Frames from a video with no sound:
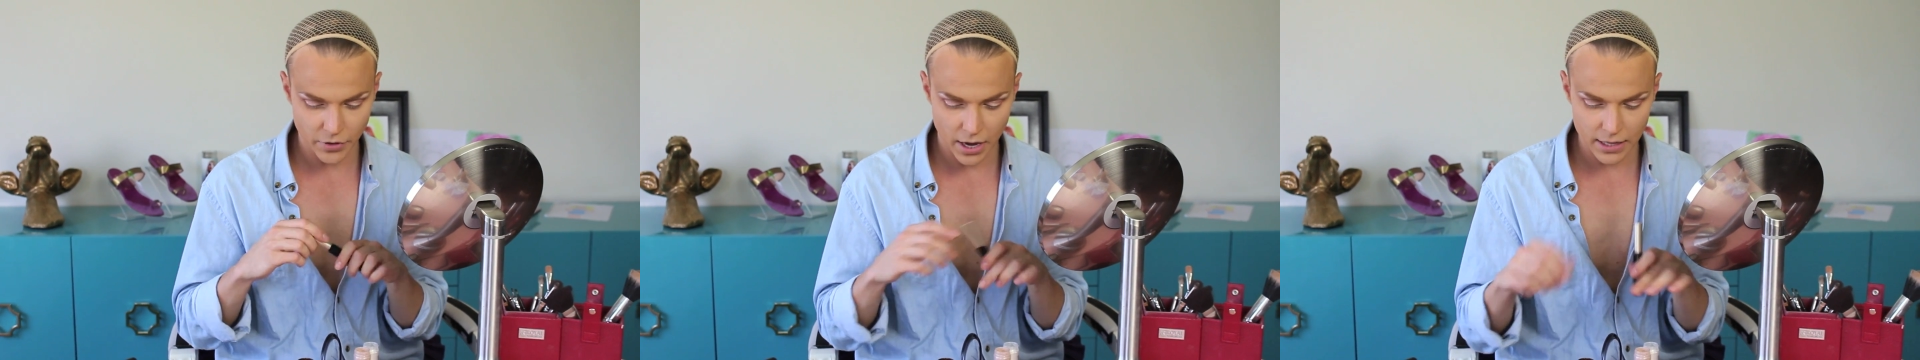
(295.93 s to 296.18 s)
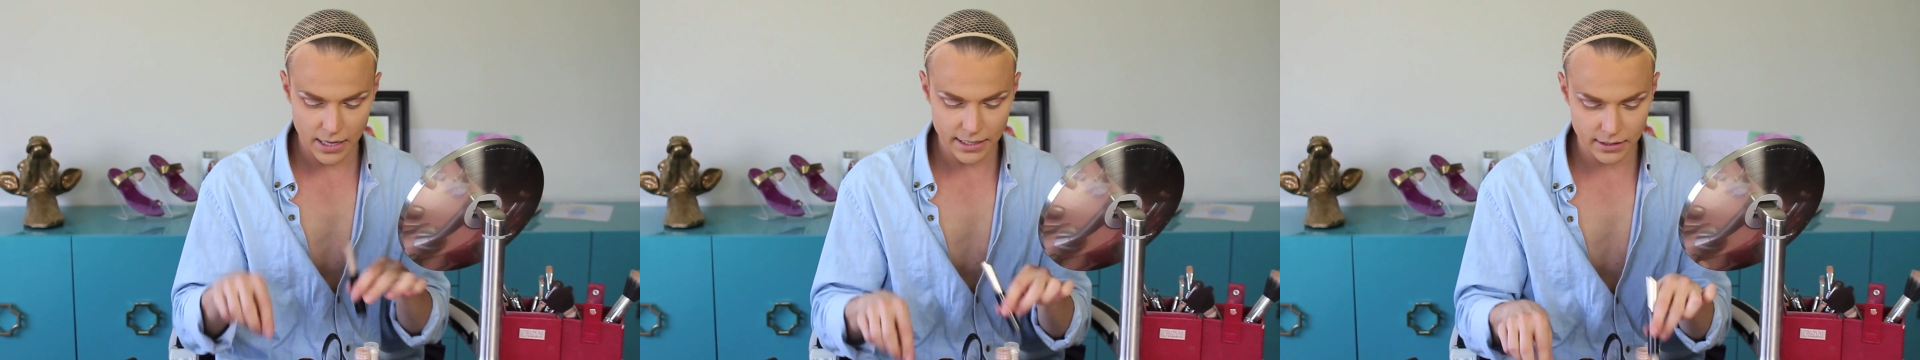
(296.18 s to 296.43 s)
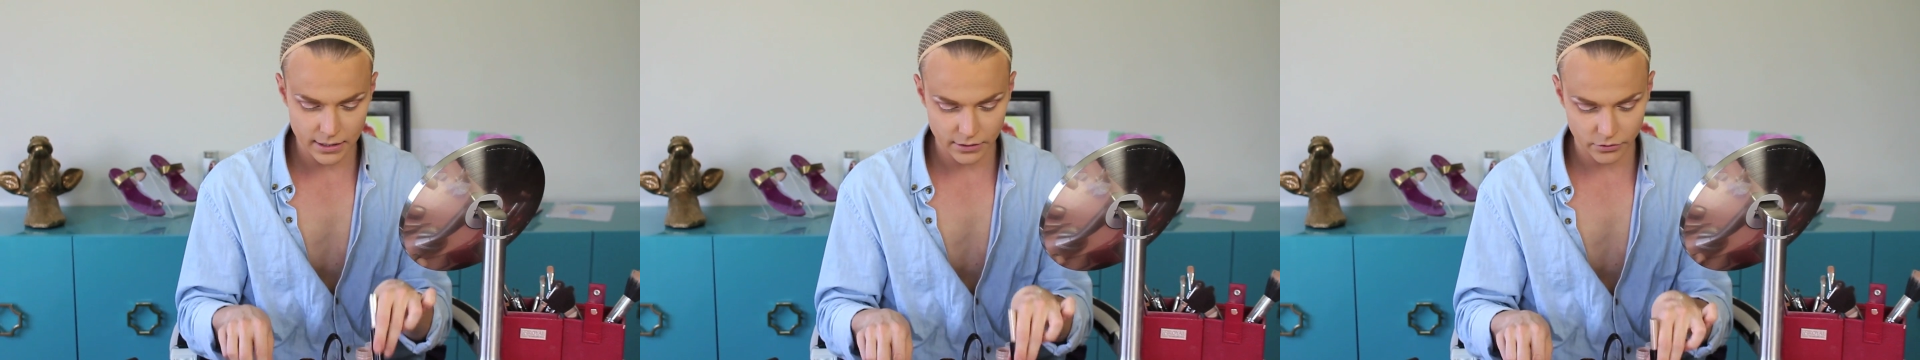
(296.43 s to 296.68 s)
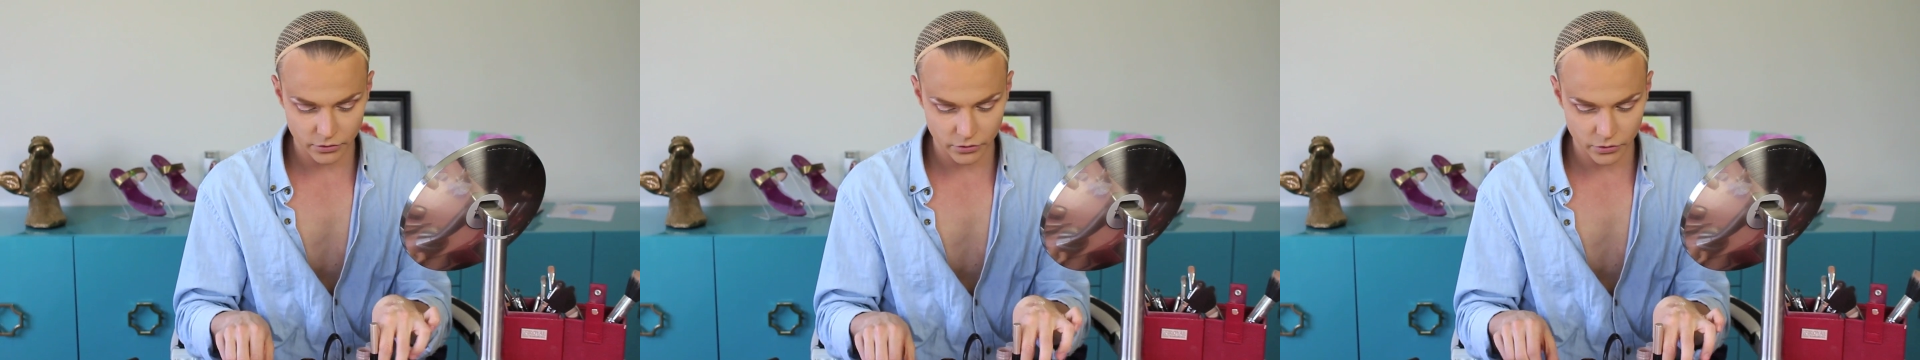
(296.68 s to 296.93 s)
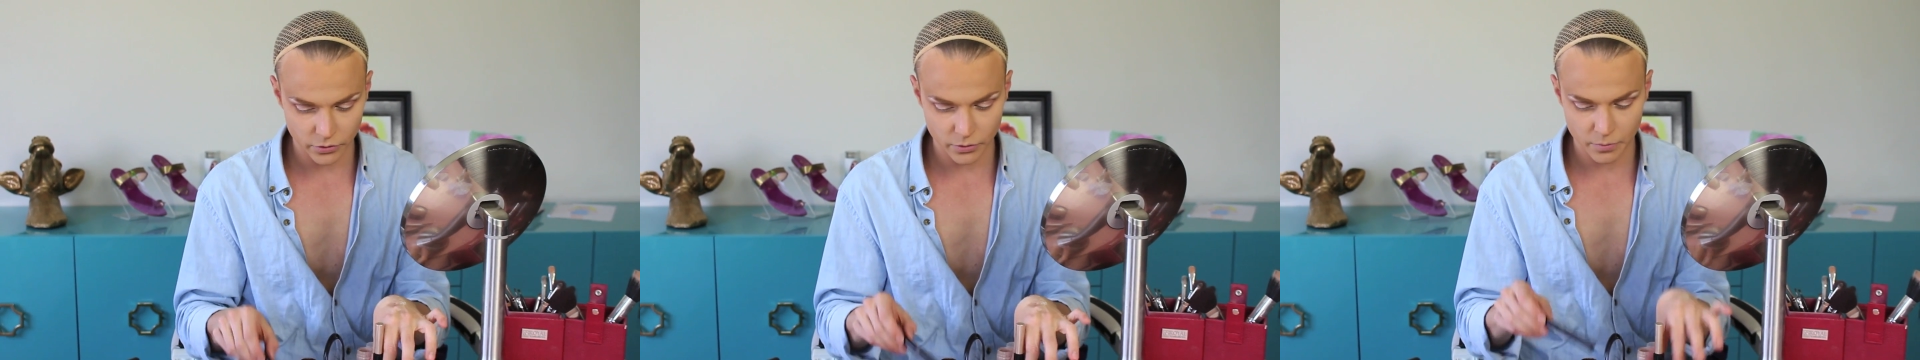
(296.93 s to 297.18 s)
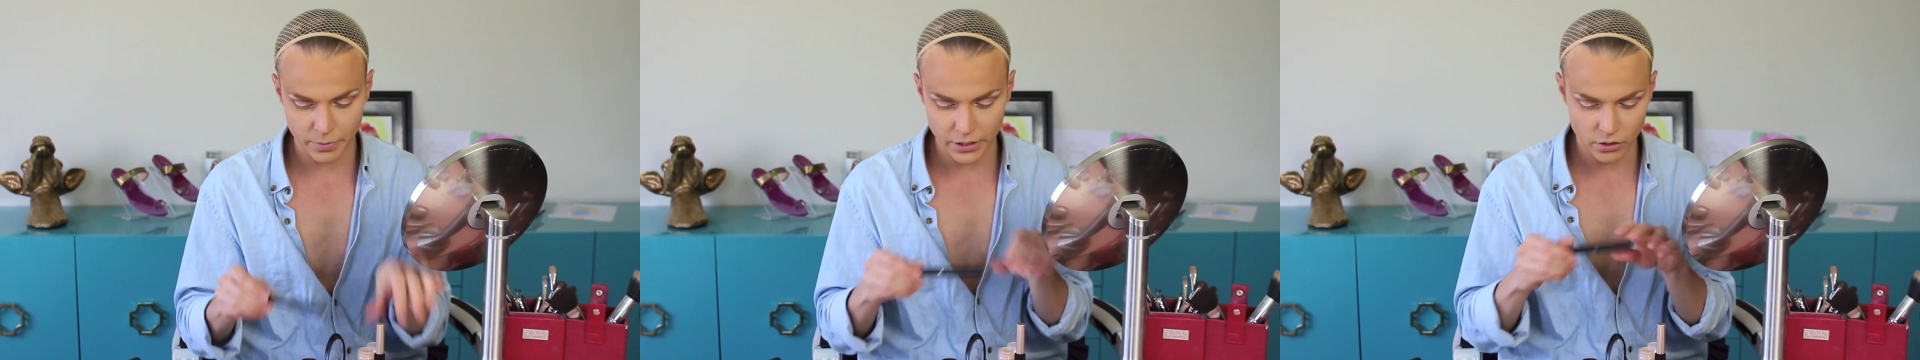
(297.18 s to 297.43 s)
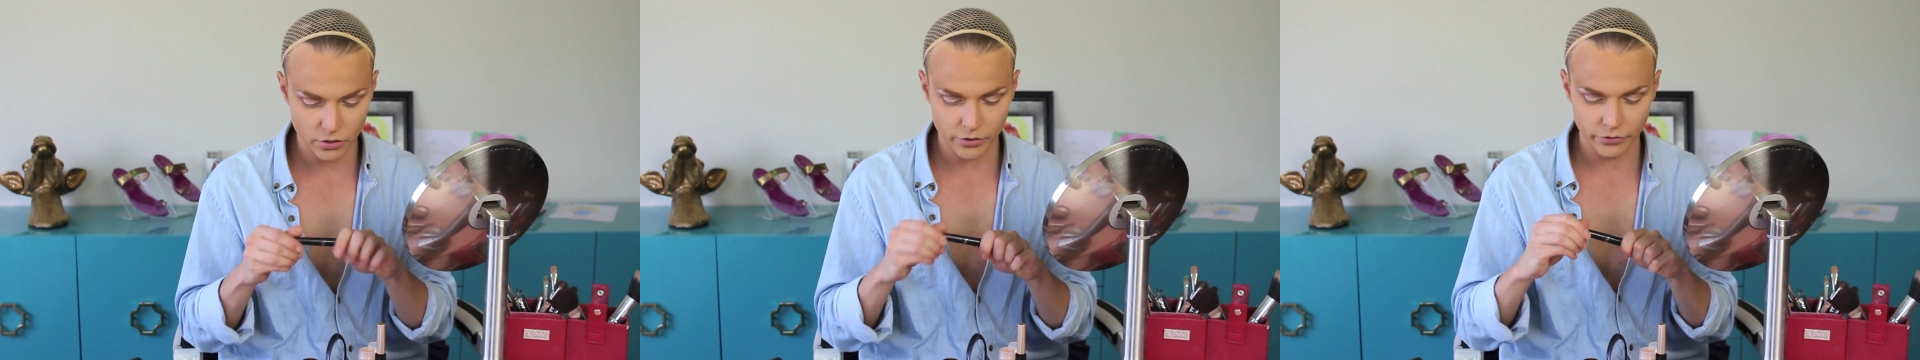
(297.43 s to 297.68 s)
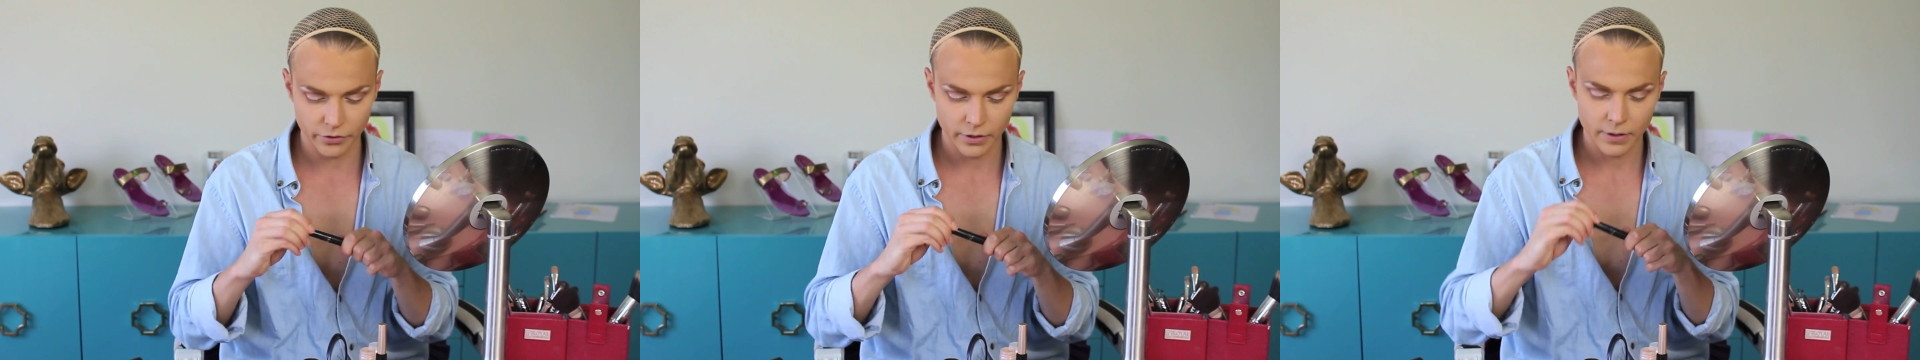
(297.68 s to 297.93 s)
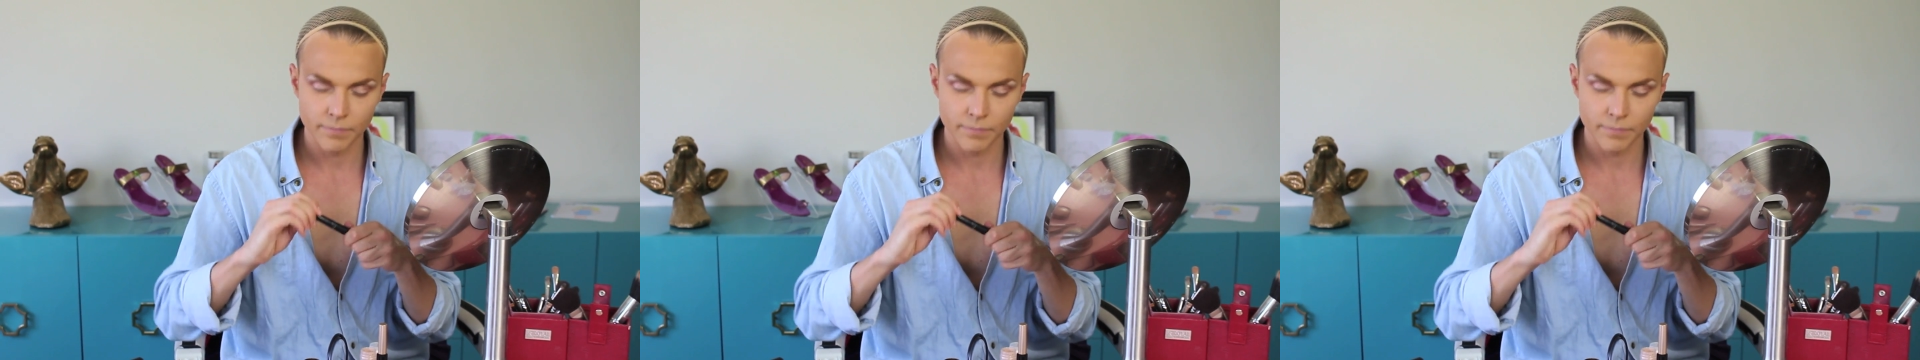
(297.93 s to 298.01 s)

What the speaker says: I like these two because